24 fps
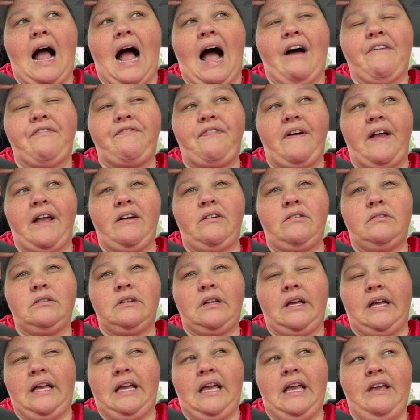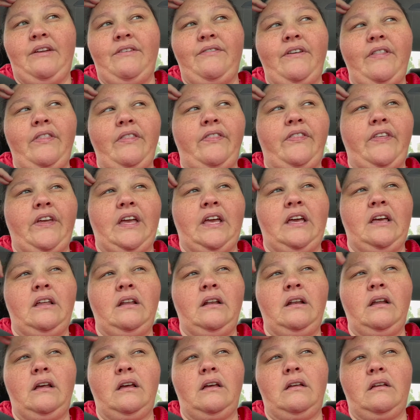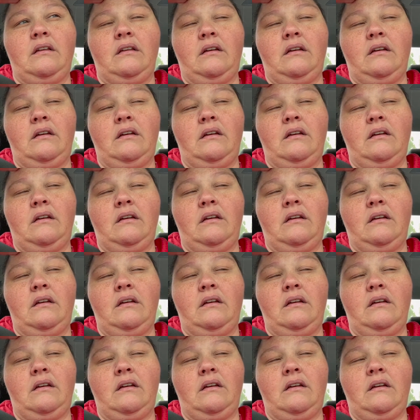I found like even then,